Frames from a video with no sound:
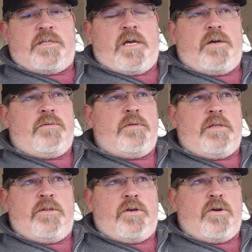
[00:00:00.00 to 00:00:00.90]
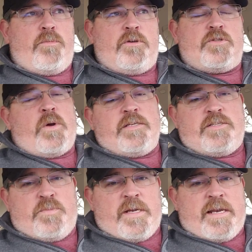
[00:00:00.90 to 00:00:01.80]
ago. They're almost twice
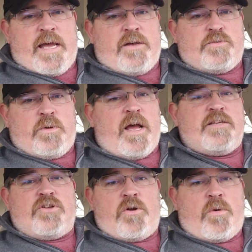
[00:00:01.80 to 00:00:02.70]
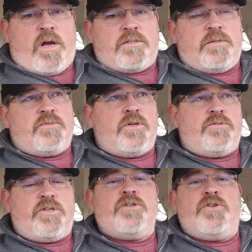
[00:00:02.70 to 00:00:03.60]
as big now as when I started watching them. So
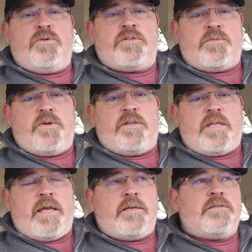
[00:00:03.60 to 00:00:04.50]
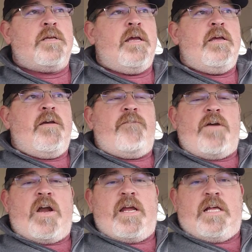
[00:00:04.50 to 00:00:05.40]
she's doing some good things.
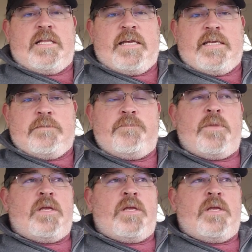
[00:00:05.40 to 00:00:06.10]
Very clean.